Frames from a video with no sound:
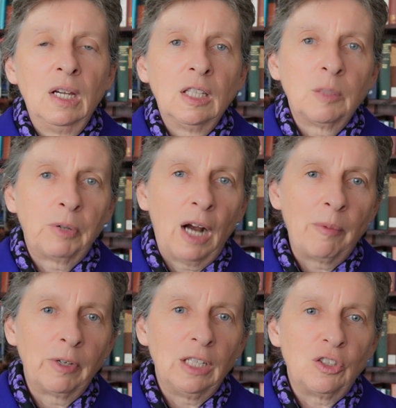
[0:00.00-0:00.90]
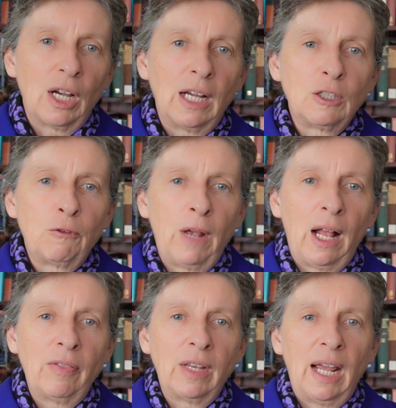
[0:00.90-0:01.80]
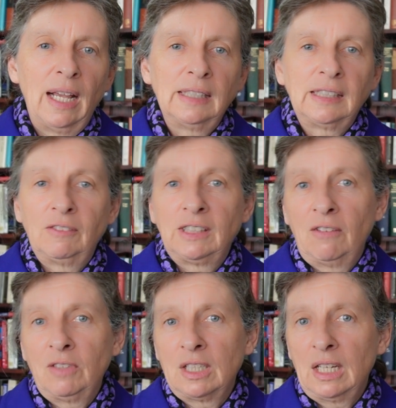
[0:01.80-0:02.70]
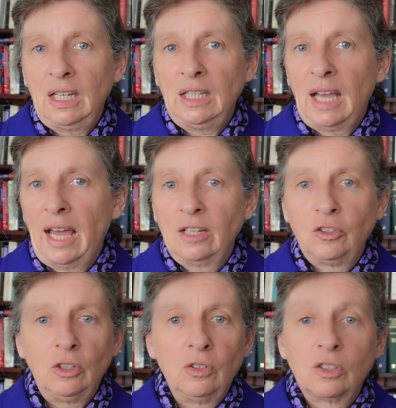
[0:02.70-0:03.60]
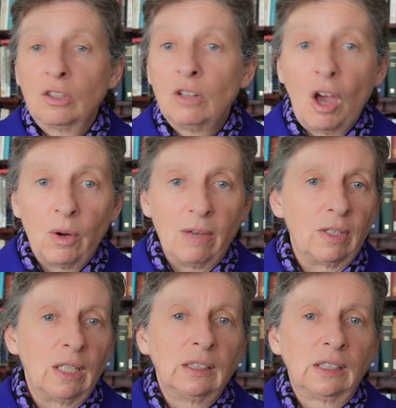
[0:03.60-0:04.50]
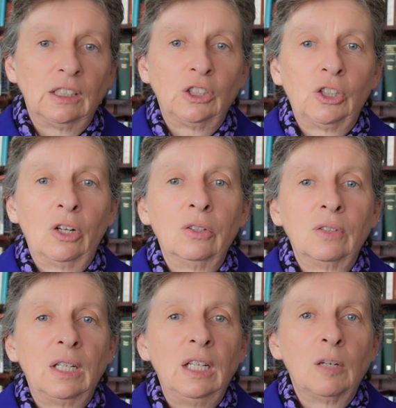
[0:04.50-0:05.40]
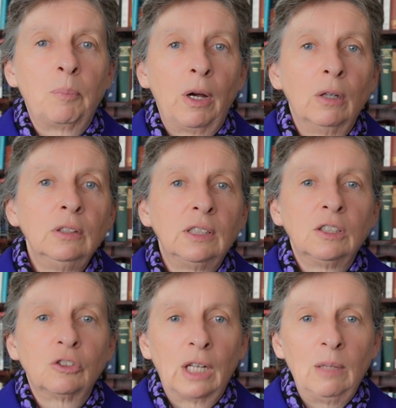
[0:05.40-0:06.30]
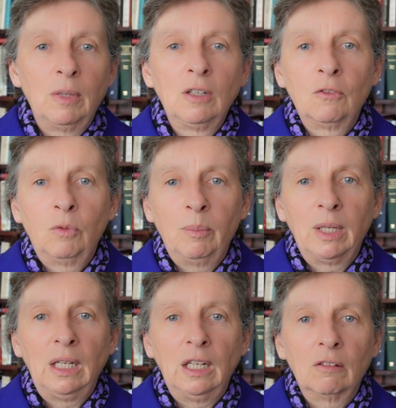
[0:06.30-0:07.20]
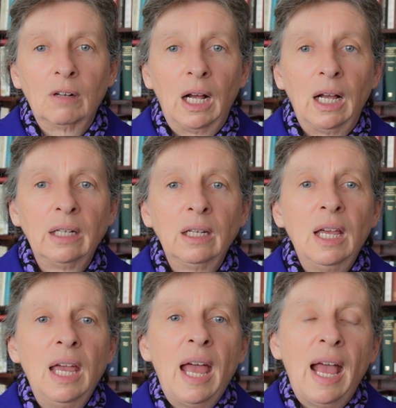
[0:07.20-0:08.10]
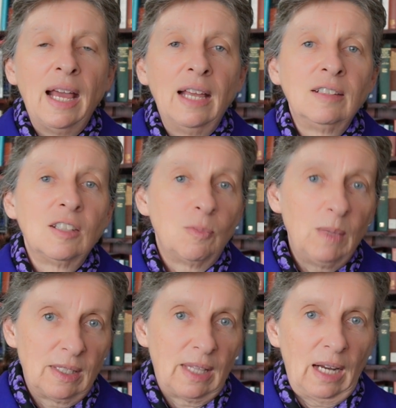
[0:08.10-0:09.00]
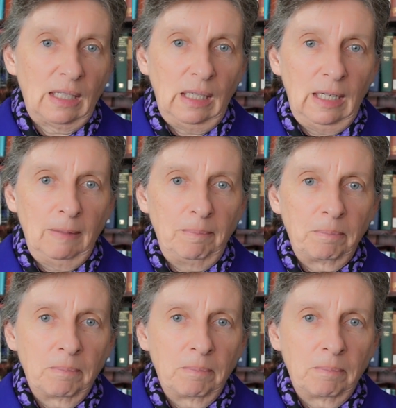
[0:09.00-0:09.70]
The primary judge found that ASF17 had adduced no evidence to show that he had opposed the treatment of women in Iran and dismissed that claim.